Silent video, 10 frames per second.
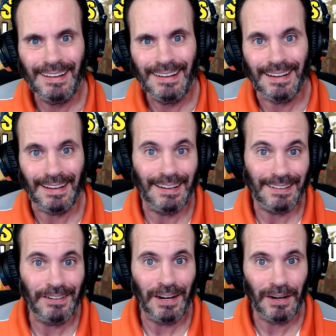Yeah,
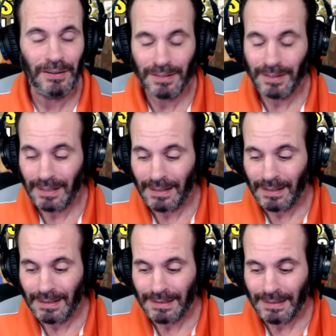you know,
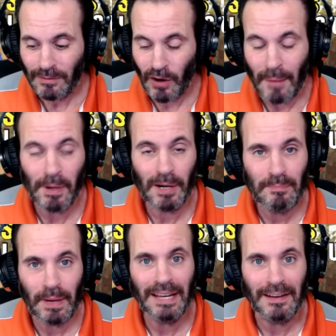Robert
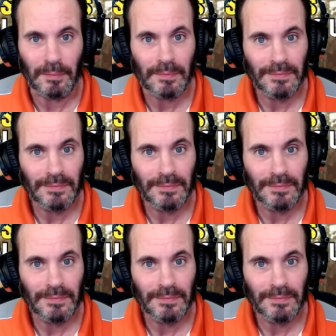Bingham.